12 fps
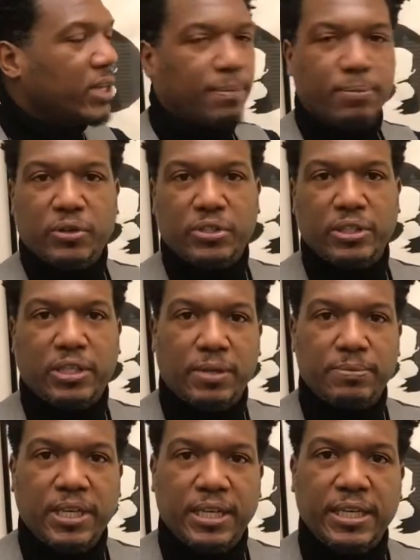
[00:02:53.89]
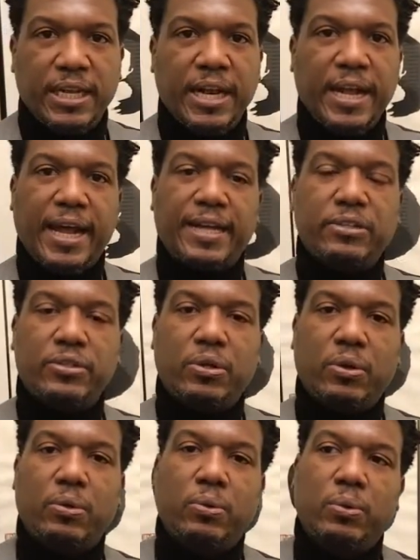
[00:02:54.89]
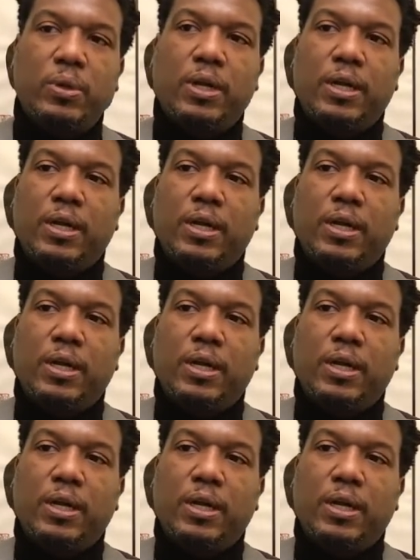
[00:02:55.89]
that person comes in. And so